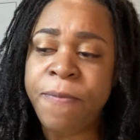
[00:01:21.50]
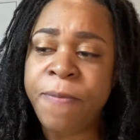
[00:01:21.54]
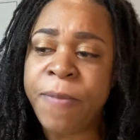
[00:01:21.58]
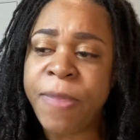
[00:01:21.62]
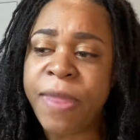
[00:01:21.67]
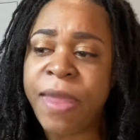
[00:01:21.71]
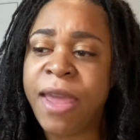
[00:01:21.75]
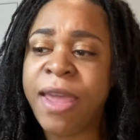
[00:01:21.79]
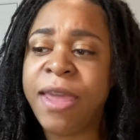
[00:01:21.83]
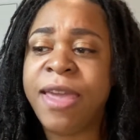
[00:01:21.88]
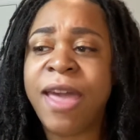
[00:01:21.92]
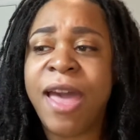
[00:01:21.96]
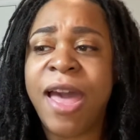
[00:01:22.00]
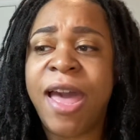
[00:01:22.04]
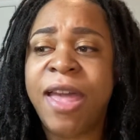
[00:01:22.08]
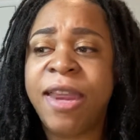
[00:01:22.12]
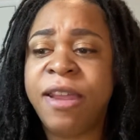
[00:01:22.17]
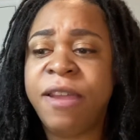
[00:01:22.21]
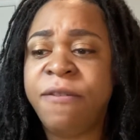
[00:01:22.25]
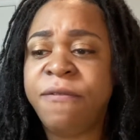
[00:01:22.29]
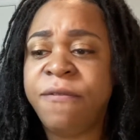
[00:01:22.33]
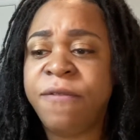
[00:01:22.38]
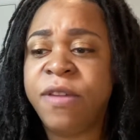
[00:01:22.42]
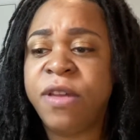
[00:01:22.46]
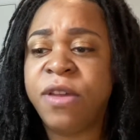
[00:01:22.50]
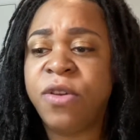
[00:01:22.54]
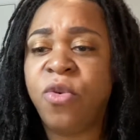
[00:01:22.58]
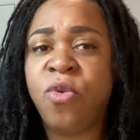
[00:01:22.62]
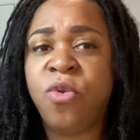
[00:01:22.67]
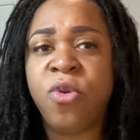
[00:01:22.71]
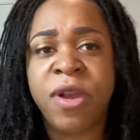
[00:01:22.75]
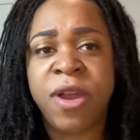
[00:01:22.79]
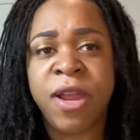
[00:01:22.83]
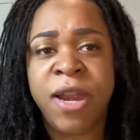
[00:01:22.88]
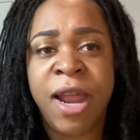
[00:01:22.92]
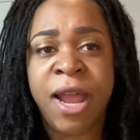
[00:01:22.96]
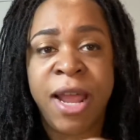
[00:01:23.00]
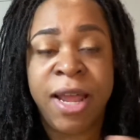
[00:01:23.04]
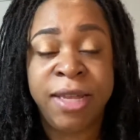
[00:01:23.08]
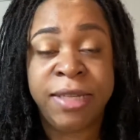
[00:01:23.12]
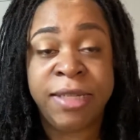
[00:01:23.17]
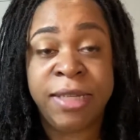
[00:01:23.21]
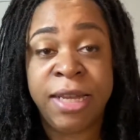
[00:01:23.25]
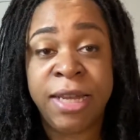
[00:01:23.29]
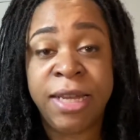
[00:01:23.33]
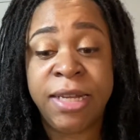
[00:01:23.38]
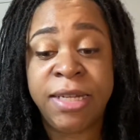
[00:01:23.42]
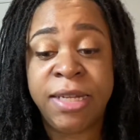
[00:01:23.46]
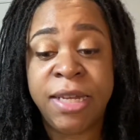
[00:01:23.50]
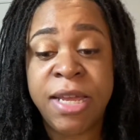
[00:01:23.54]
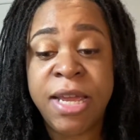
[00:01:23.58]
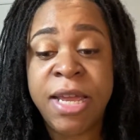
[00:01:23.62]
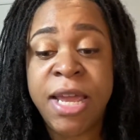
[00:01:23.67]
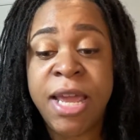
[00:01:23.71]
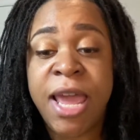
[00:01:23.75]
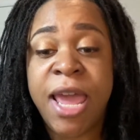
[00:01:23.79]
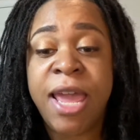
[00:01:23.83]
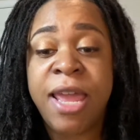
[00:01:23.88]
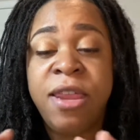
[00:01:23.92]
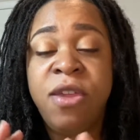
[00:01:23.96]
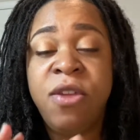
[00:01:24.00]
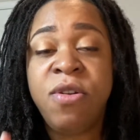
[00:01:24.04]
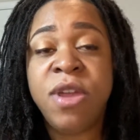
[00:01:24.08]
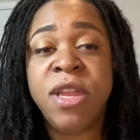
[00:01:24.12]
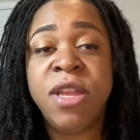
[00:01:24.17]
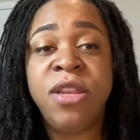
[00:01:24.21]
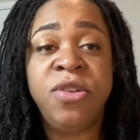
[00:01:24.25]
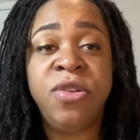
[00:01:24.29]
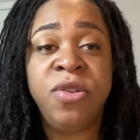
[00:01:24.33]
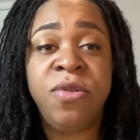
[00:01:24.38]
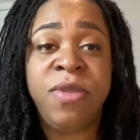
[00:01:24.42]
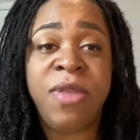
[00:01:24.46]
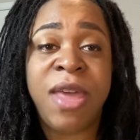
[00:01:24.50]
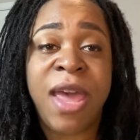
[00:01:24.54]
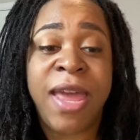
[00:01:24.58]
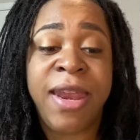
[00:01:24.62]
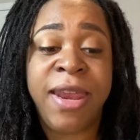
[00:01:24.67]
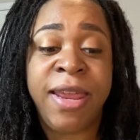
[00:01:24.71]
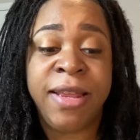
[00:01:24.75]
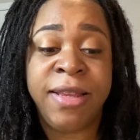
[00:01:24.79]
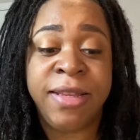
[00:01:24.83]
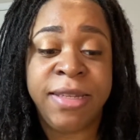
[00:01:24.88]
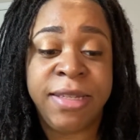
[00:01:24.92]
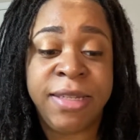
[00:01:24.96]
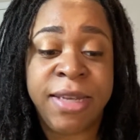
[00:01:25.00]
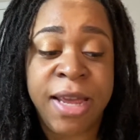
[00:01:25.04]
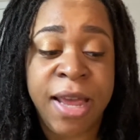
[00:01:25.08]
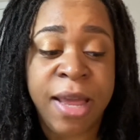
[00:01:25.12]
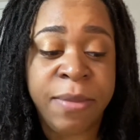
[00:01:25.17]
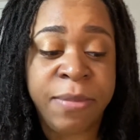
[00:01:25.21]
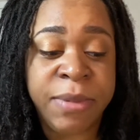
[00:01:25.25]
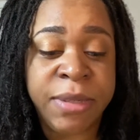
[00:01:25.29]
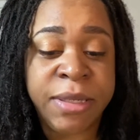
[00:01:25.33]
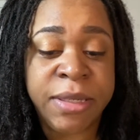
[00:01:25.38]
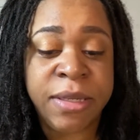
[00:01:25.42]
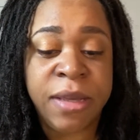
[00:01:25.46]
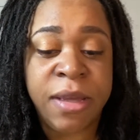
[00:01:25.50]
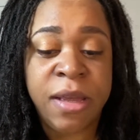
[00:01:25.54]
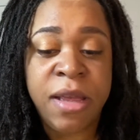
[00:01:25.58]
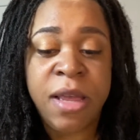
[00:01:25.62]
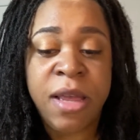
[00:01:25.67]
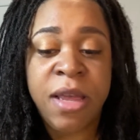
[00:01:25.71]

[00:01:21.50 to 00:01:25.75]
and kind of organize it. And you can do that in steps.